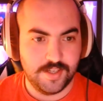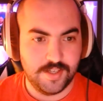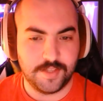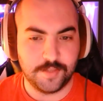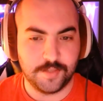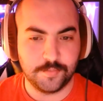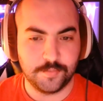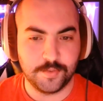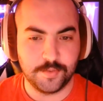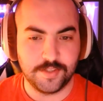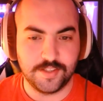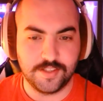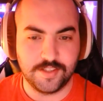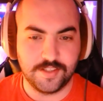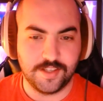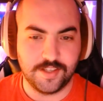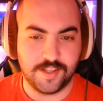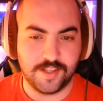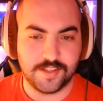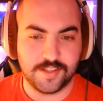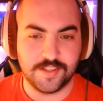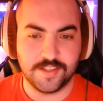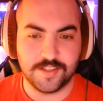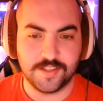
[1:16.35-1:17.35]
and
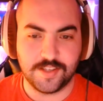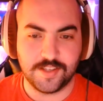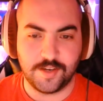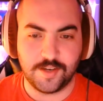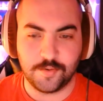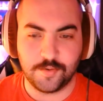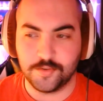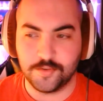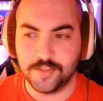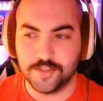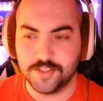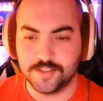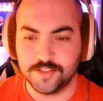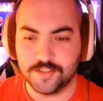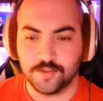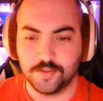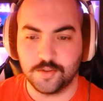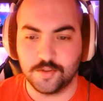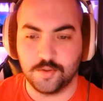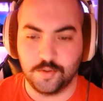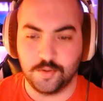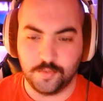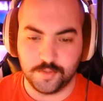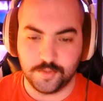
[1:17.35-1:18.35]
I think our original
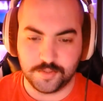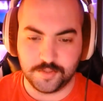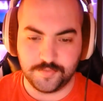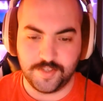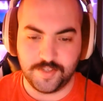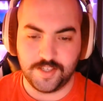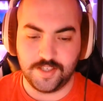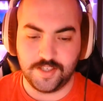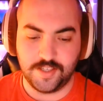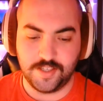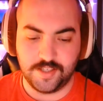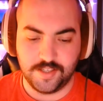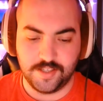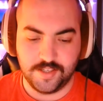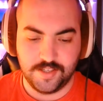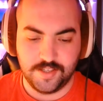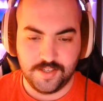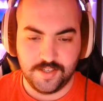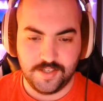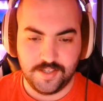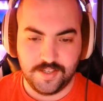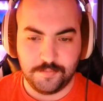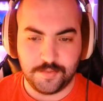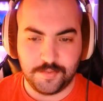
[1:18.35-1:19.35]
call was very
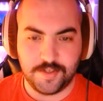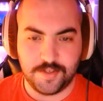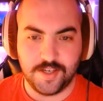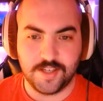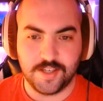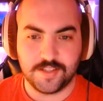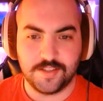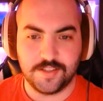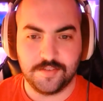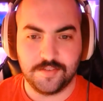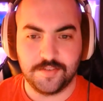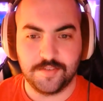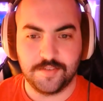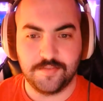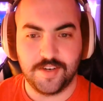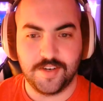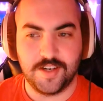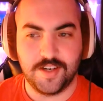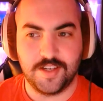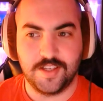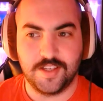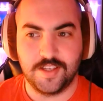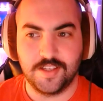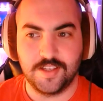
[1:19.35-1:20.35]
productive and
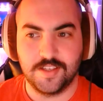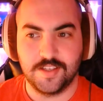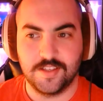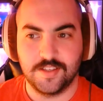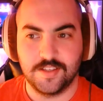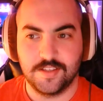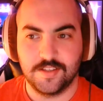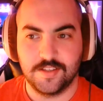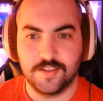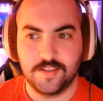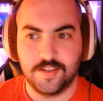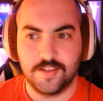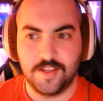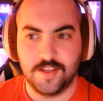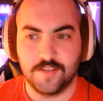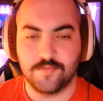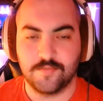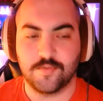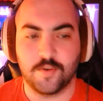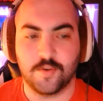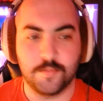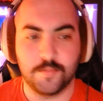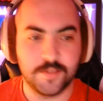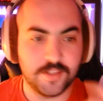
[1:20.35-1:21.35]
very
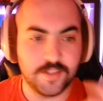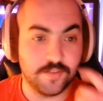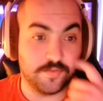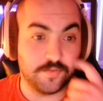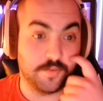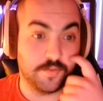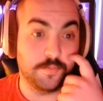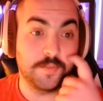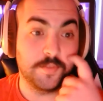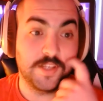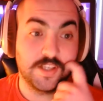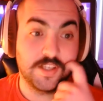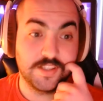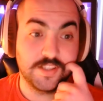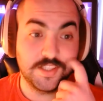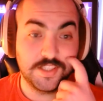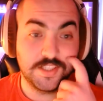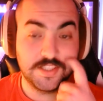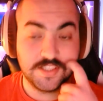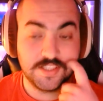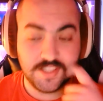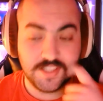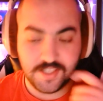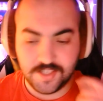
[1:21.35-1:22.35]
informative for me at
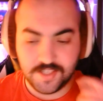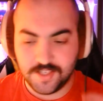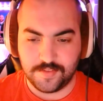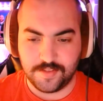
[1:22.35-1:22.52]
least.